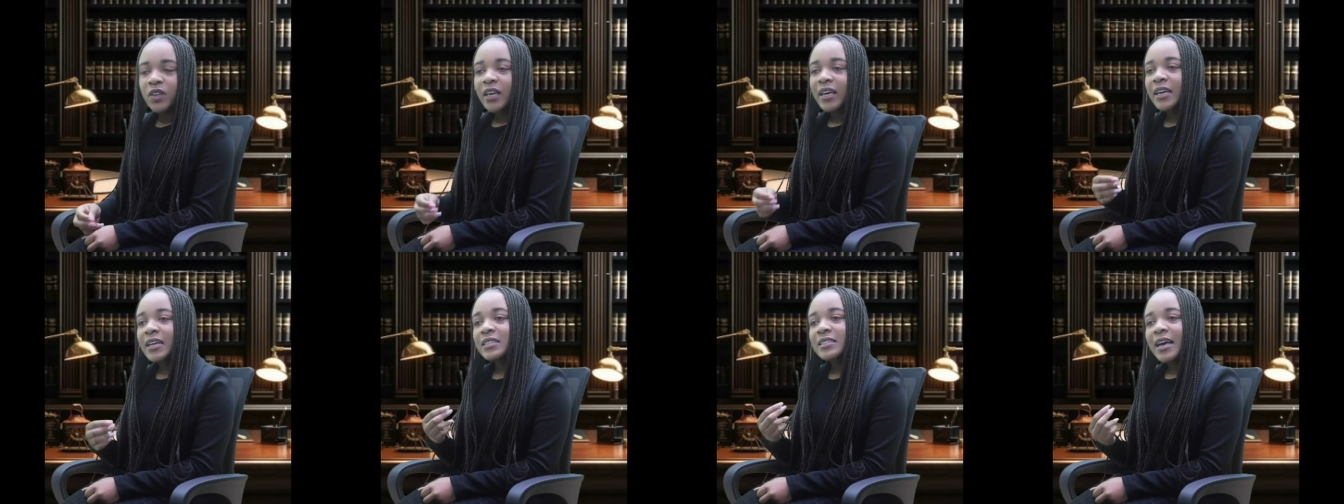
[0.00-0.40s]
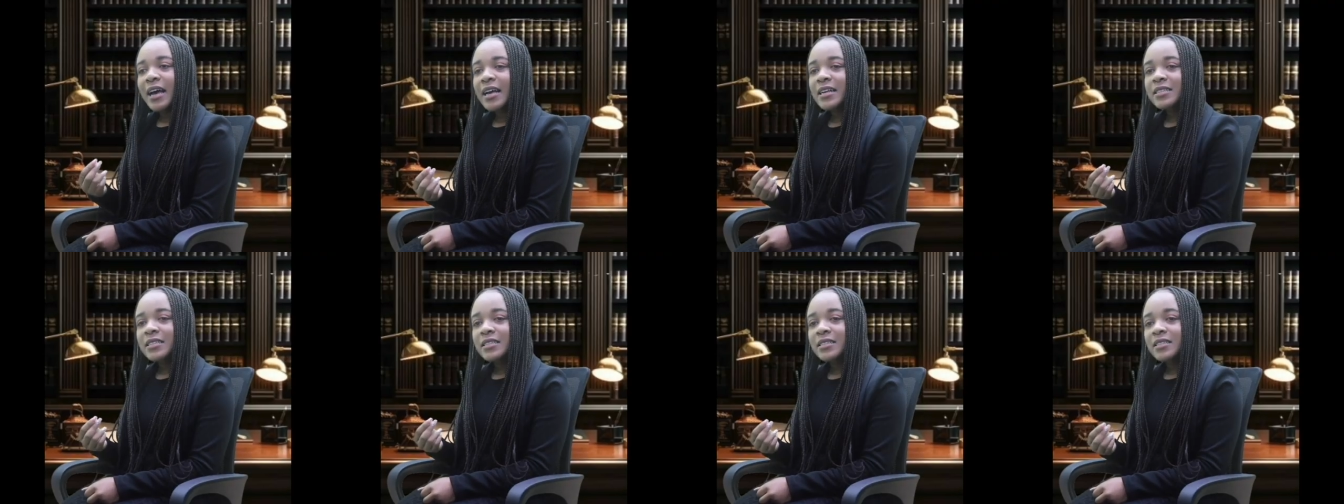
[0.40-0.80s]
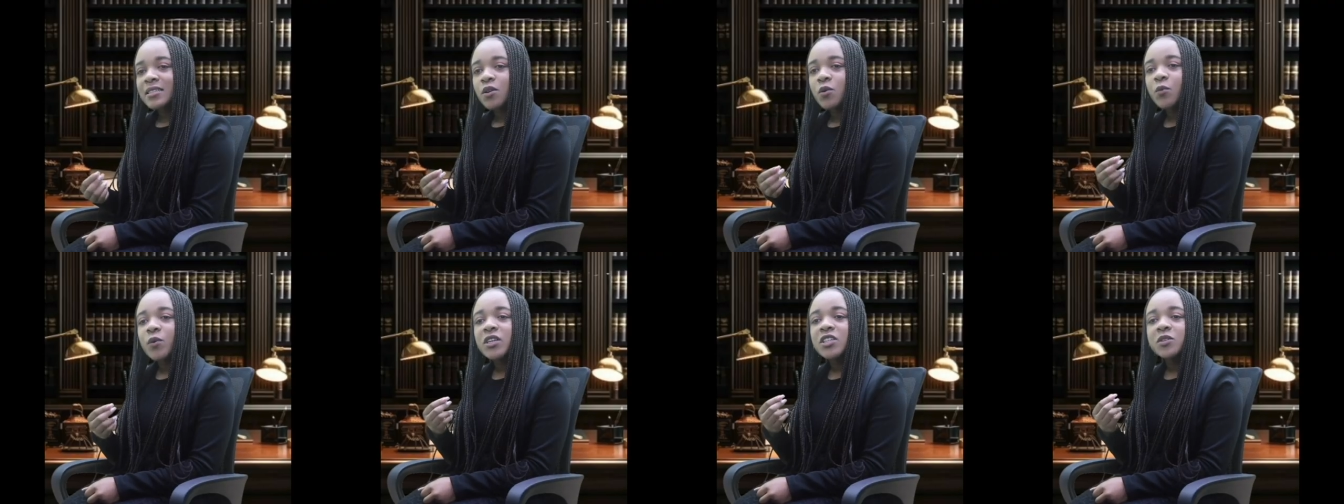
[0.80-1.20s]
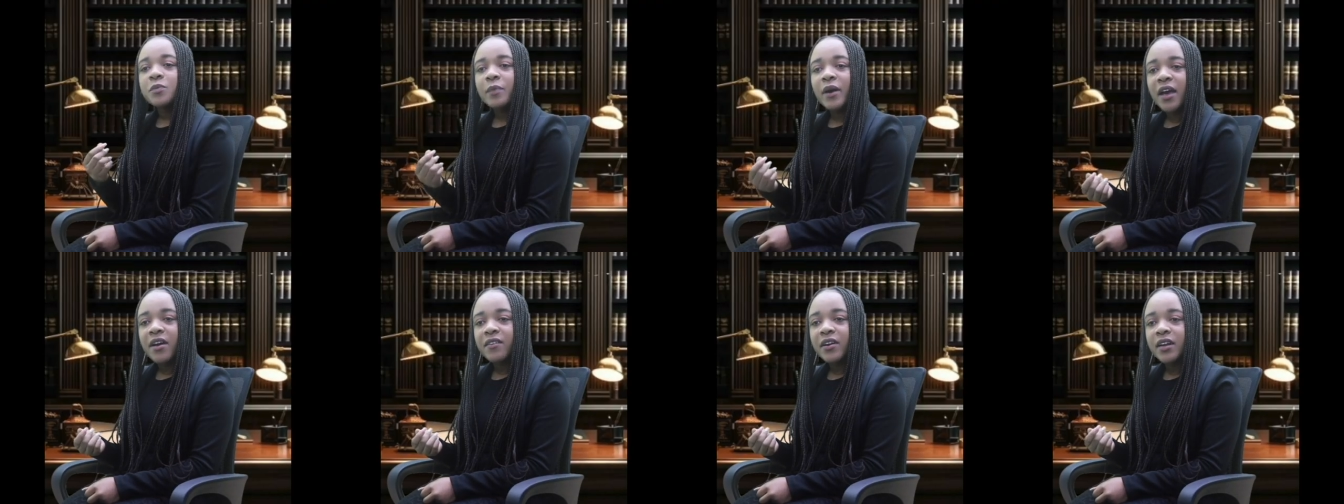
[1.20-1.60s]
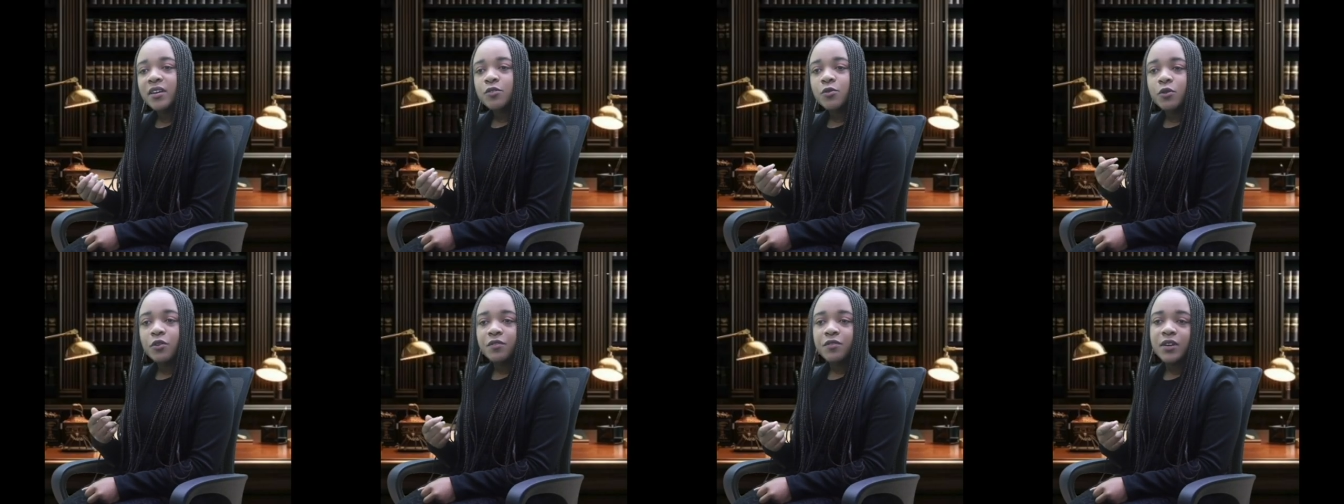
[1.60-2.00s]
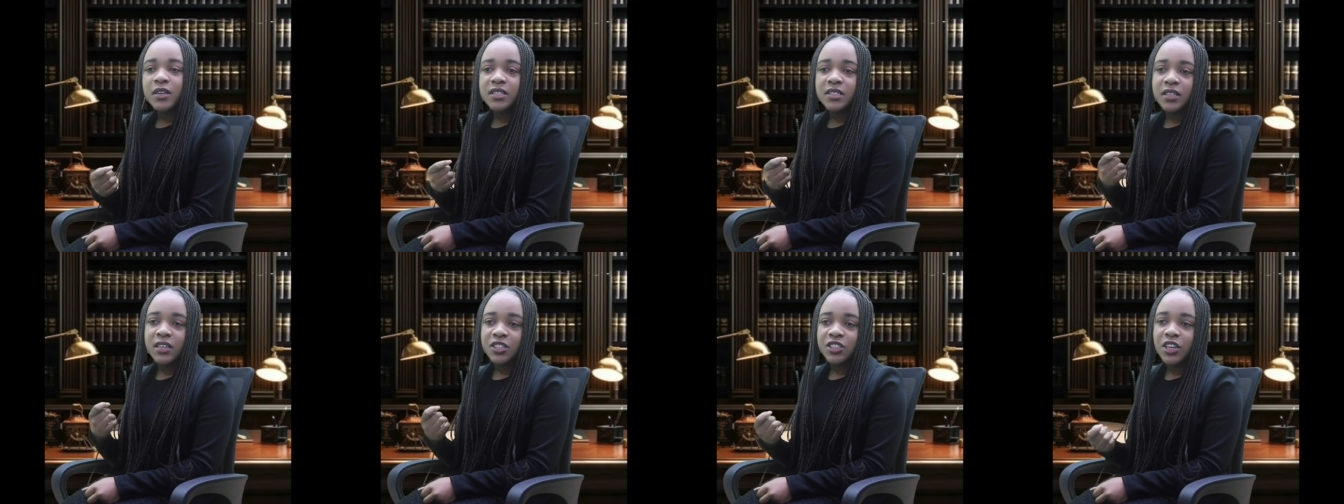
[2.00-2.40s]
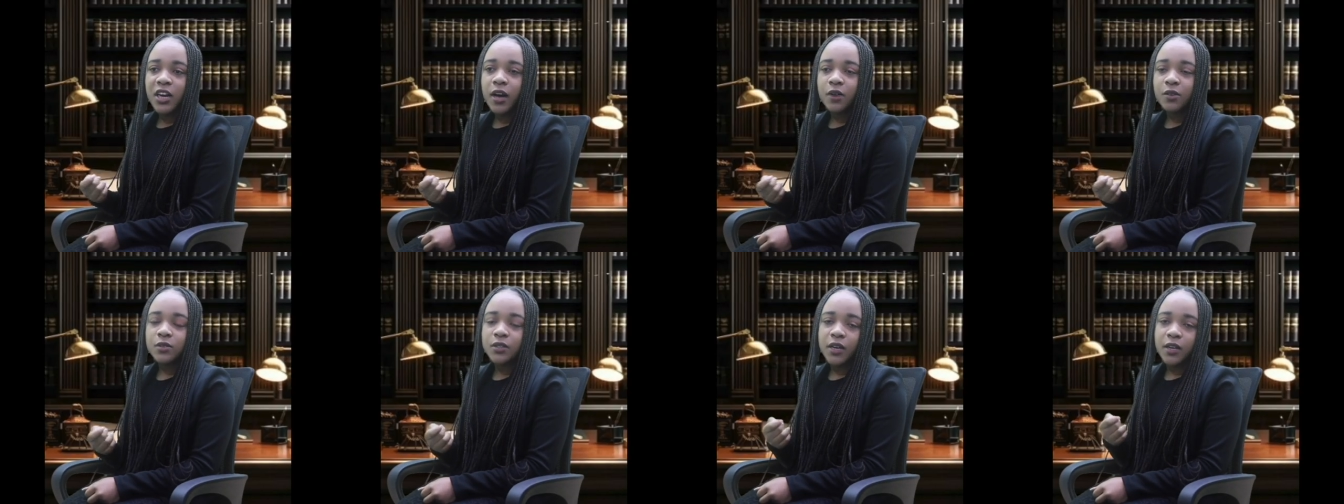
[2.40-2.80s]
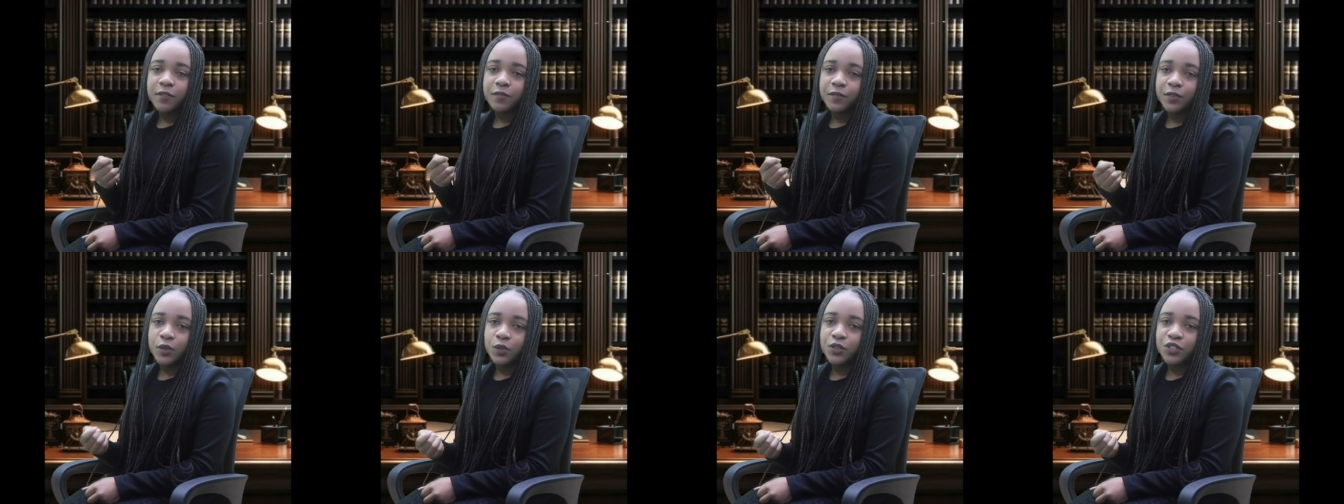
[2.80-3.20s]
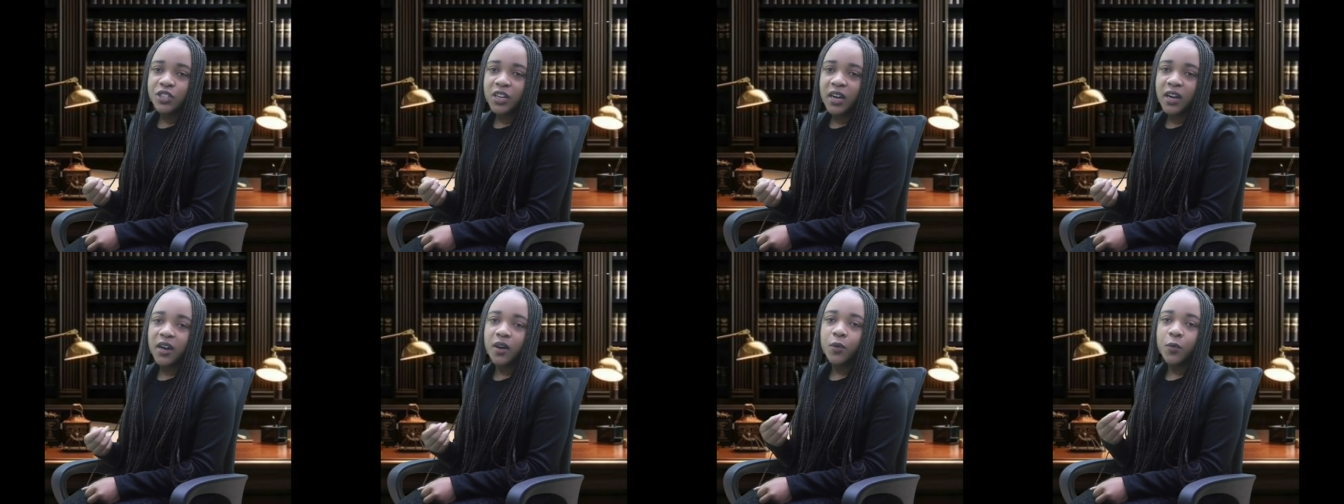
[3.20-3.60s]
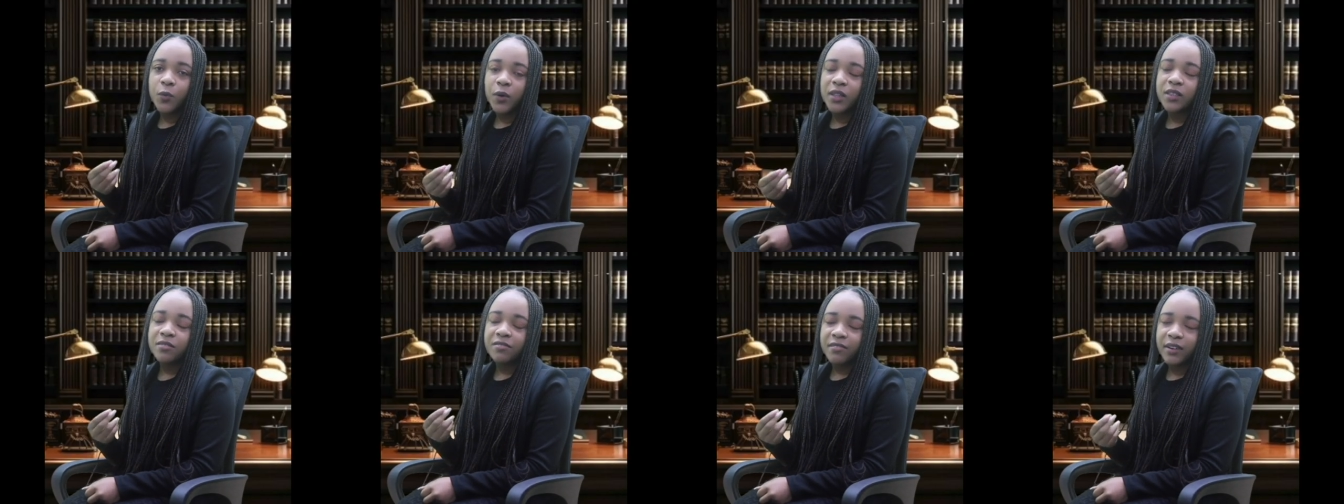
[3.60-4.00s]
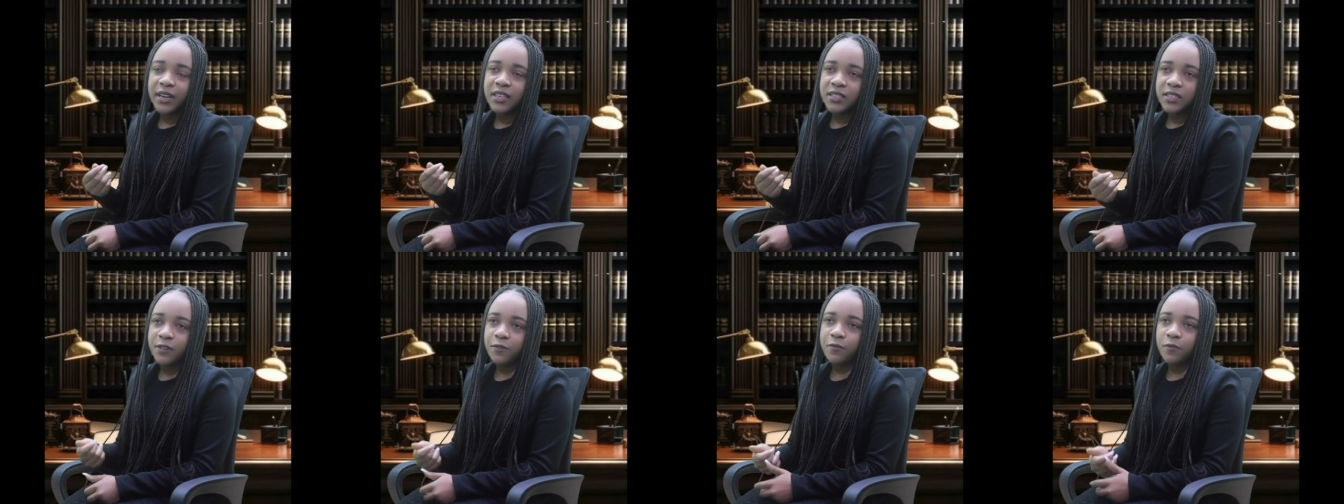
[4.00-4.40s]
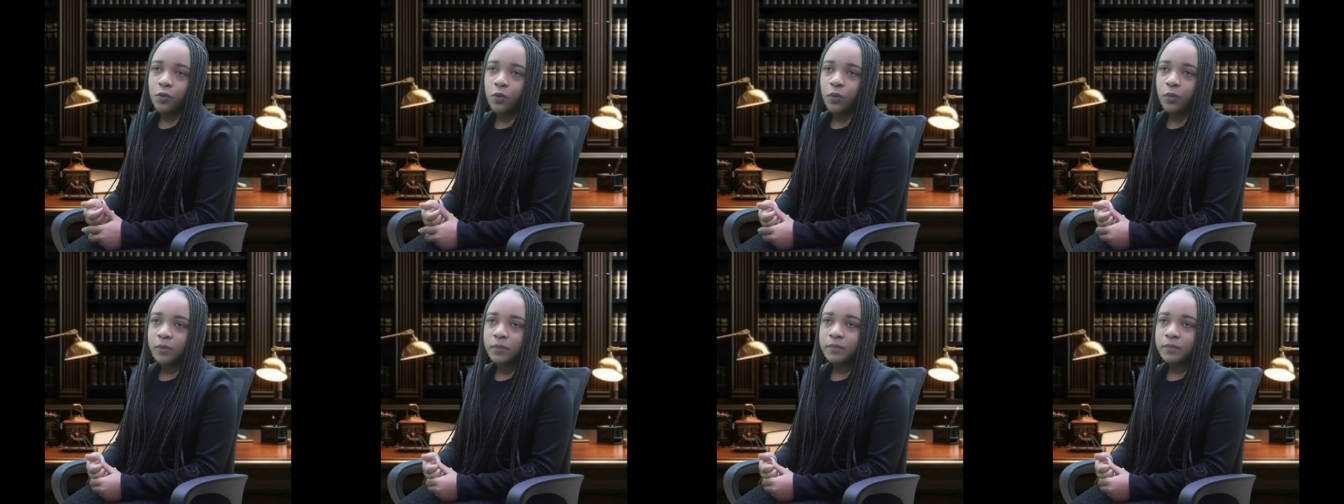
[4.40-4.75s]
It asks which parent offers the child a future worth fighting for.